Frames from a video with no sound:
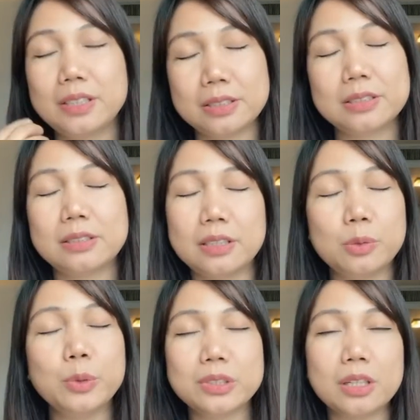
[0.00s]

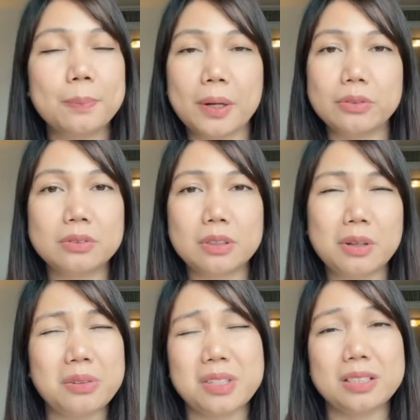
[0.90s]
it will take about
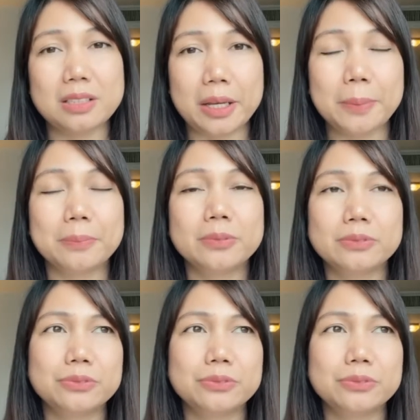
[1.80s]
around that time,